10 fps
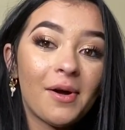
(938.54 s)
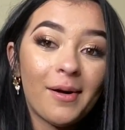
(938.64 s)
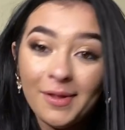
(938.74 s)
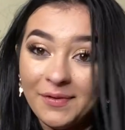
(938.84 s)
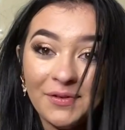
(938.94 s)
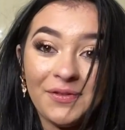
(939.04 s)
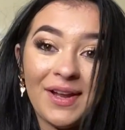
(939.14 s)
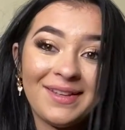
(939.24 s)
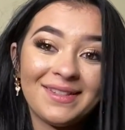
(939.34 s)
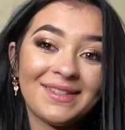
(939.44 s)
all of our
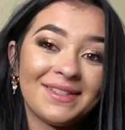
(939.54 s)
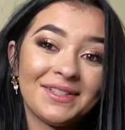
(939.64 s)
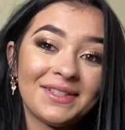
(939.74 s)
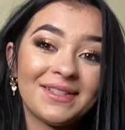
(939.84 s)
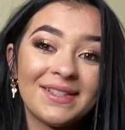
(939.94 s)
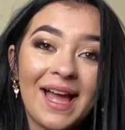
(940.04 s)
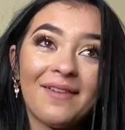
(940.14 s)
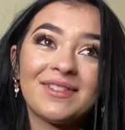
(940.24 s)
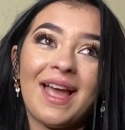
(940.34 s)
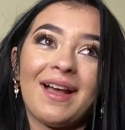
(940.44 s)
friends, and just
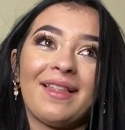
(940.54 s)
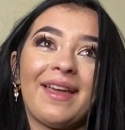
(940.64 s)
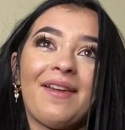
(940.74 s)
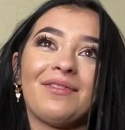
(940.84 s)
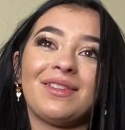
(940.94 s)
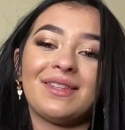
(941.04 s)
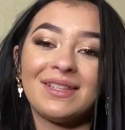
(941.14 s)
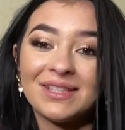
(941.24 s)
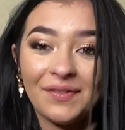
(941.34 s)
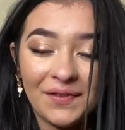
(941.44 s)
have to act like everything
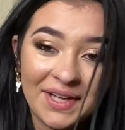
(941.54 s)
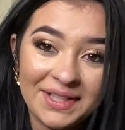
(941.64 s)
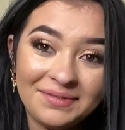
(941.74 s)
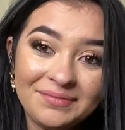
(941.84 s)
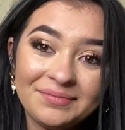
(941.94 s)
is fine,